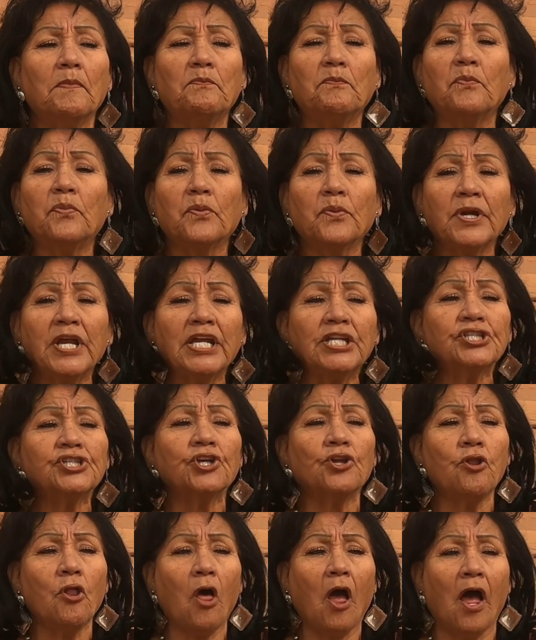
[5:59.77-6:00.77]

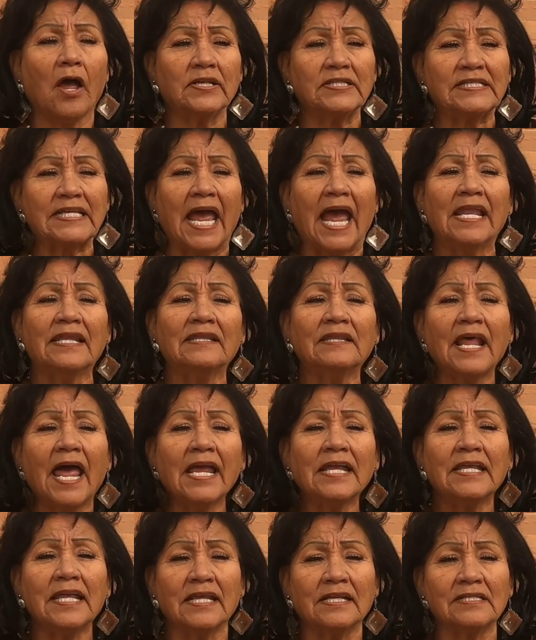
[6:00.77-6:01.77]
breechcloths and
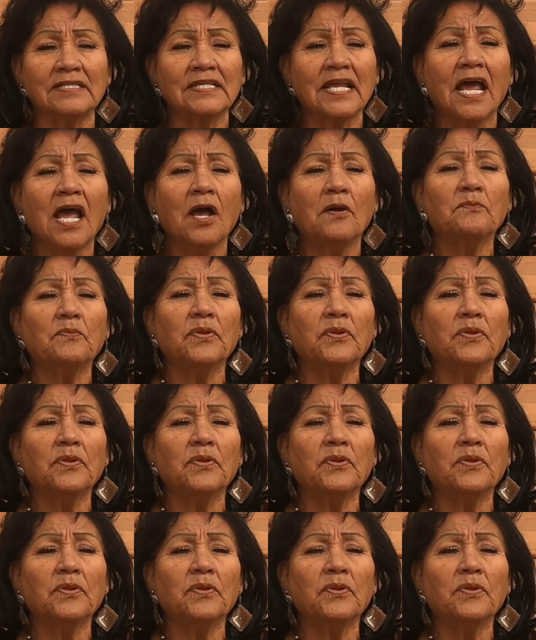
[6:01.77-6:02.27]
leggings,